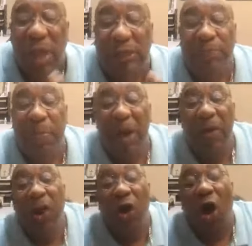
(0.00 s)

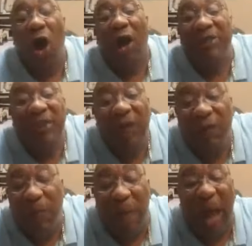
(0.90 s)
spirit of God left
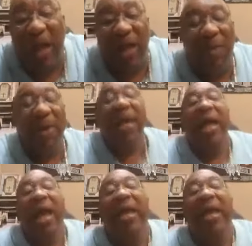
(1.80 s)
up out of it and